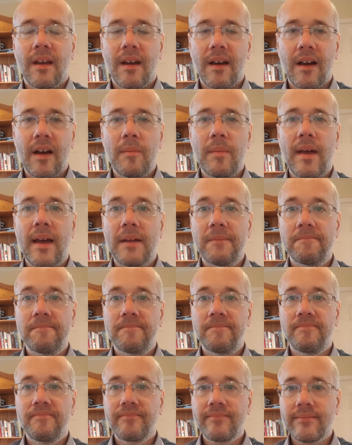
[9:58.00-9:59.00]
Amen.
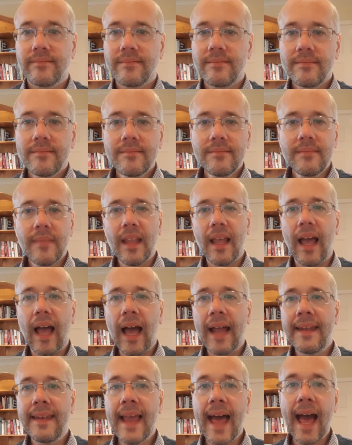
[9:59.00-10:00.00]

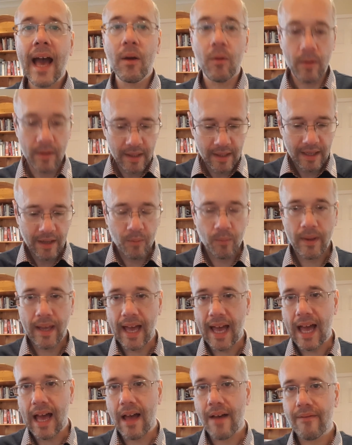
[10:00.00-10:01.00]
And now we
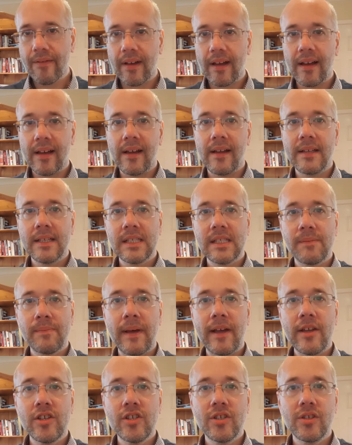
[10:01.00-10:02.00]
have a
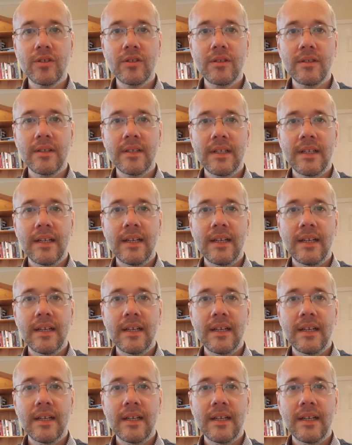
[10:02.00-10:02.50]
special